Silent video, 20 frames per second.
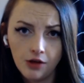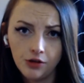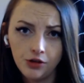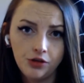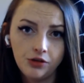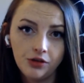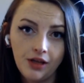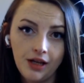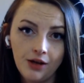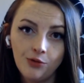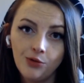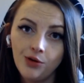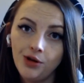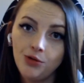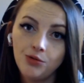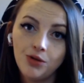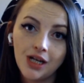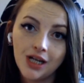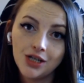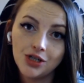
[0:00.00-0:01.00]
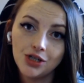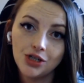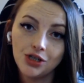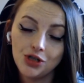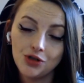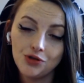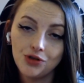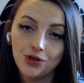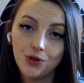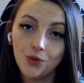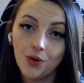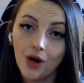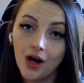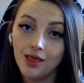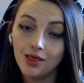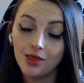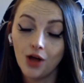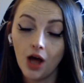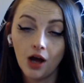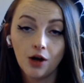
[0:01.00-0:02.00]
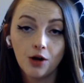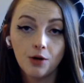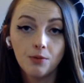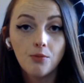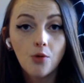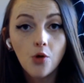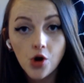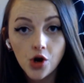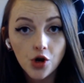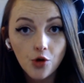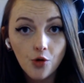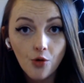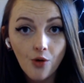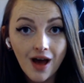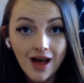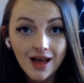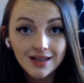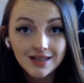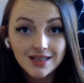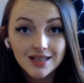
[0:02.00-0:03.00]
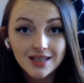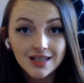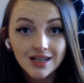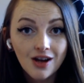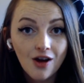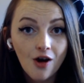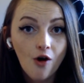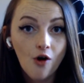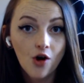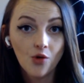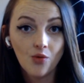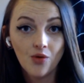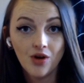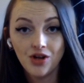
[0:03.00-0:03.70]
you like what you need to do to unlock more quests or what